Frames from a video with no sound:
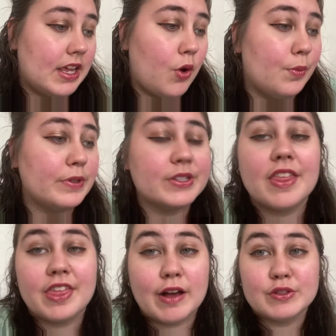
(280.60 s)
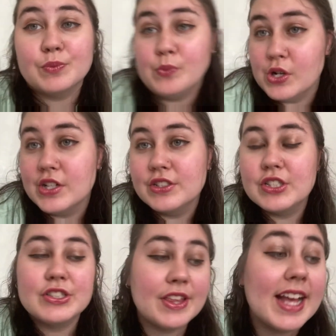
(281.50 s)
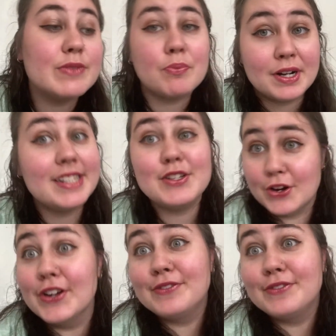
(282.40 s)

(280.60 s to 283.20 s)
almost 1,000 words, so that's pretty good.